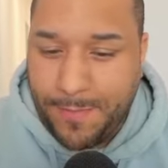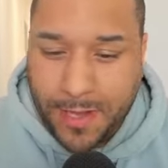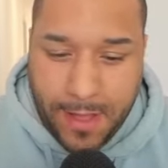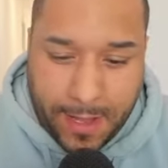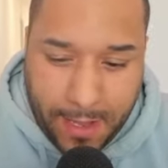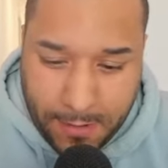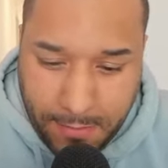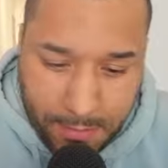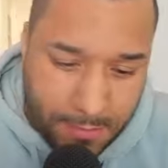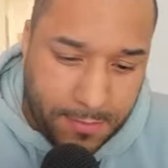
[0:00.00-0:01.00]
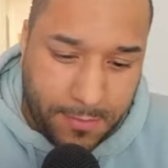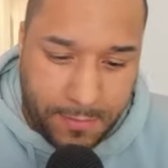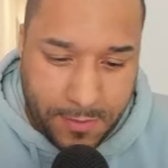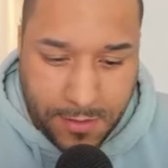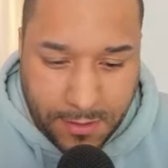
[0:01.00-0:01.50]
Let me go again.
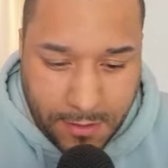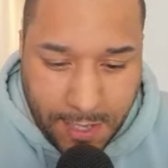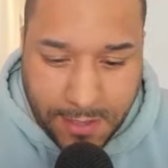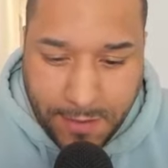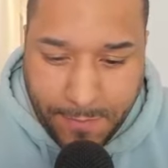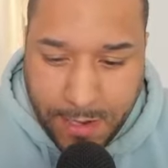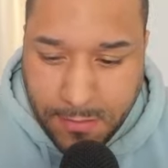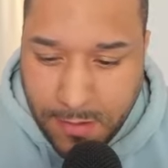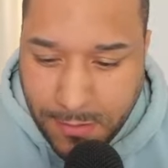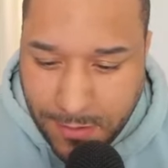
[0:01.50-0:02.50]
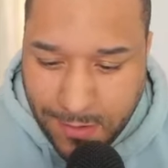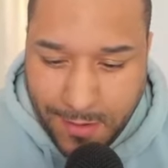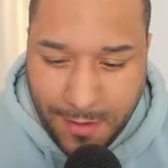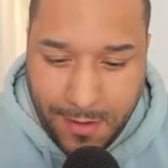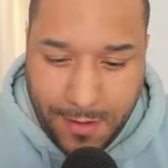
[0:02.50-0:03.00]
Just addictive, man.
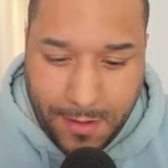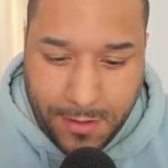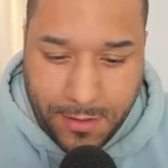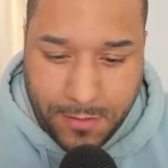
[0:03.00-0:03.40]
As well.